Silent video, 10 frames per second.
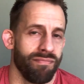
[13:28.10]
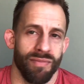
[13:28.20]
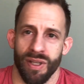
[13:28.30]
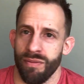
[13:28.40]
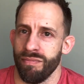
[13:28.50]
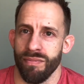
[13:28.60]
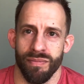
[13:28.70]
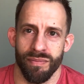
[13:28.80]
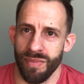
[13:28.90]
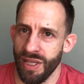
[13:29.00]
You know,
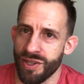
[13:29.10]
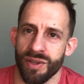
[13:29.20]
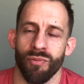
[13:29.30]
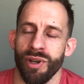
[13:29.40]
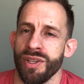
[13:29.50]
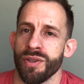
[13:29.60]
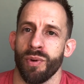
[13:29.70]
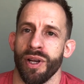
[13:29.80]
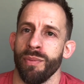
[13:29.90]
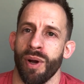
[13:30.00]
here's some reasons
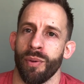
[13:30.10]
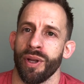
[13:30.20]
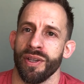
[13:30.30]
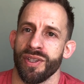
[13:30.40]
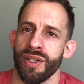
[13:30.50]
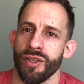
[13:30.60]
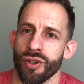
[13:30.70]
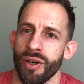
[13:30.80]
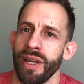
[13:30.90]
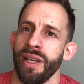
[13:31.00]
why you might want to consider
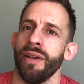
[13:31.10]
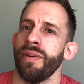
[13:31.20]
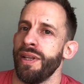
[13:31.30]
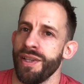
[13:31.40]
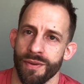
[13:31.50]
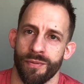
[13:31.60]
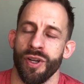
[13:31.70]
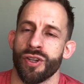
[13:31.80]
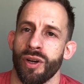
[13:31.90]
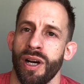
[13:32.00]
trying it. Here's a
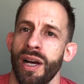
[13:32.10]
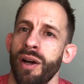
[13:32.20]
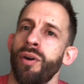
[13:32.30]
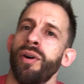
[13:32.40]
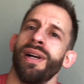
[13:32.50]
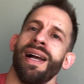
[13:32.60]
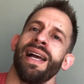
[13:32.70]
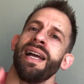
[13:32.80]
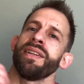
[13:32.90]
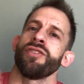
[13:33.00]
free trial.
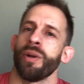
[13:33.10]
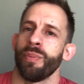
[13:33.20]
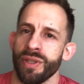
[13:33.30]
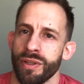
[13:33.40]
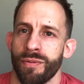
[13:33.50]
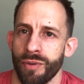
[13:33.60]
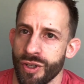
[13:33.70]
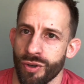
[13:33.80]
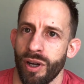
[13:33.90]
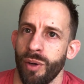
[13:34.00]
And they jump into the free
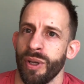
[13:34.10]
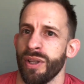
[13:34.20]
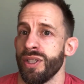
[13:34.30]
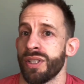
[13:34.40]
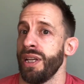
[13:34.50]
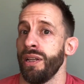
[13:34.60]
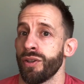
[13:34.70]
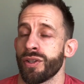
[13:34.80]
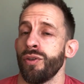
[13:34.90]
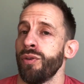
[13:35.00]
trial because it
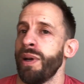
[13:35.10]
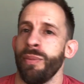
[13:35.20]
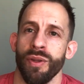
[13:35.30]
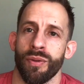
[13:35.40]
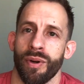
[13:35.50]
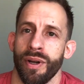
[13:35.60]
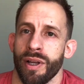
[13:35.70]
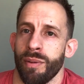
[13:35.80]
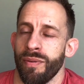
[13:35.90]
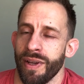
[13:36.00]
looks cool. Maybe you throw in a
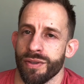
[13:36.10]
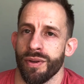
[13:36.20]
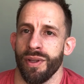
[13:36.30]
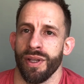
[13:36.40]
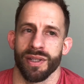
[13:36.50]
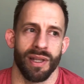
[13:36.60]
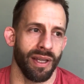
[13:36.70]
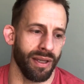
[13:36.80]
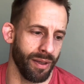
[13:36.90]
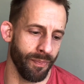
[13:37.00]
couple of extra things
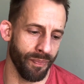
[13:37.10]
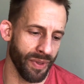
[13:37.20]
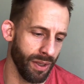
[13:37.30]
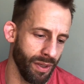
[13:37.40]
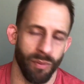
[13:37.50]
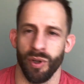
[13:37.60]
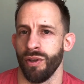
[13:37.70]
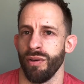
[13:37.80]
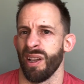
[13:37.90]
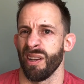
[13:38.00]
like you're going
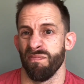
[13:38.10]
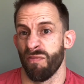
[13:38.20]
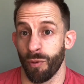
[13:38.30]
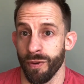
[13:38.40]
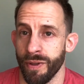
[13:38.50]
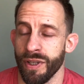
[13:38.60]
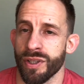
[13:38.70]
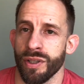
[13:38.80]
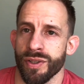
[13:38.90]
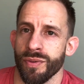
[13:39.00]
to do like a free fitness
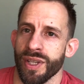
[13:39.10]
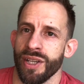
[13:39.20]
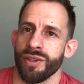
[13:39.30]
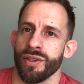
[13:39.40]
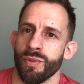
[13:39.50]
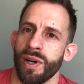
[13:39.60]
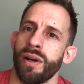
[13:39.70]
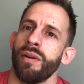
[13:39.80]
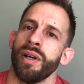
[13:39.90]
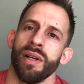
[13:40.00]
consultation as
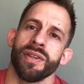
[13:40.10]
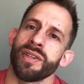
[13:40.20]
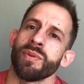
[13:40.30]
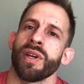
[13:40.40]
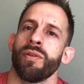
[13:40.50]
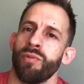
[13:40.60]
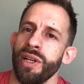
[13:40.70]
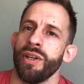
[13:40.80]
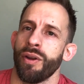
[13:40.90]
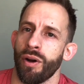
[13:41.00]
well. Seems like a
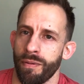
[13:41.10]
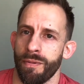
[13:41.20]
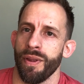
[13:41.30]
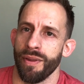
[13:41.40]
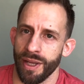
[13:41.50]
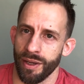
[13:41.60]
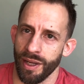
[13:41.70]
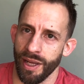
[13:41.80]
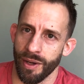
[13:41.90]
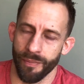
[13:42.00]
really good offer that they're going to
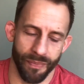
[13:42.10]
get.